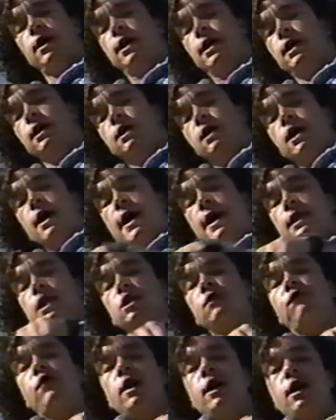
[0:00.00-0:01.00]
eat. And
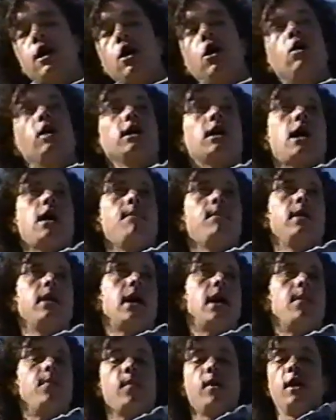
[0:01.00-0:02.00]
this video coming
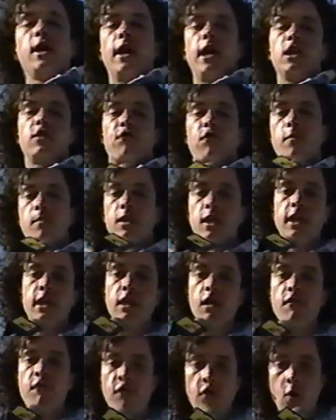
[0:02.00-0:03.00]
up is from
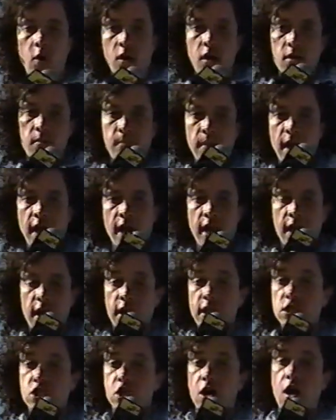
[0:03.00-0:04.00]
Lita Ford, man.
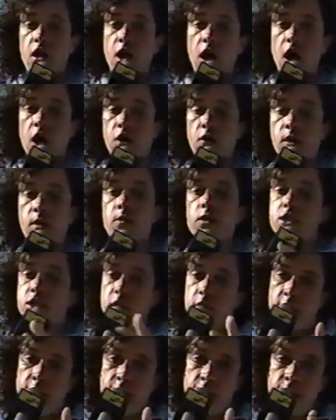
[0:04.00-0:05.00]
And it's called Hungry, which
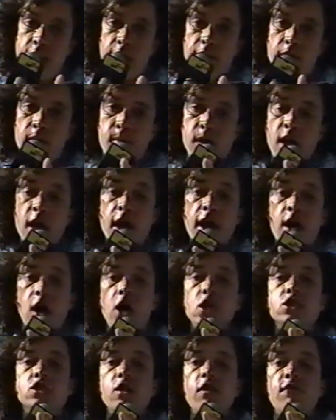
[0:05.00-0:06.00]
I am. And
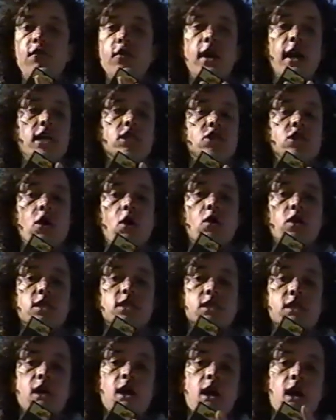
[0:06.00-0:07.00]
also, if you guys notice,
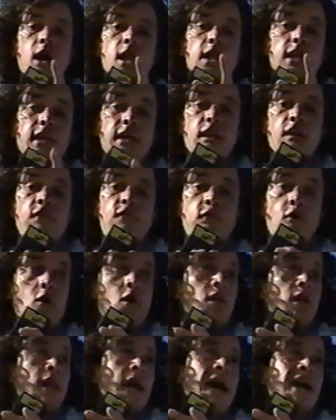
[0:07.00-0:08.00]
Lita
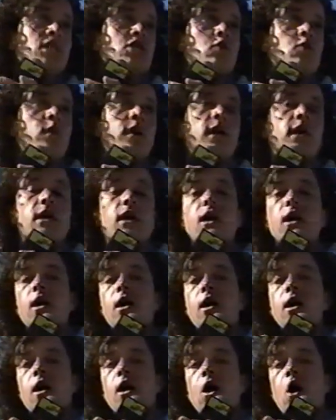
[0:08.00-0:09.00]
Ford last week
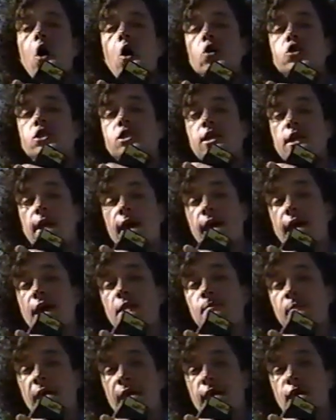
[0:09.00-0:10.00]
hosted
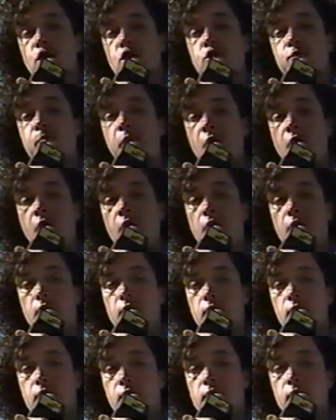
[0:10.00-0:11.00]
Headbangers
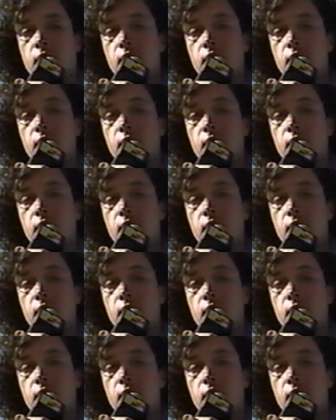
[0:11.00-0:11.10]
Ball.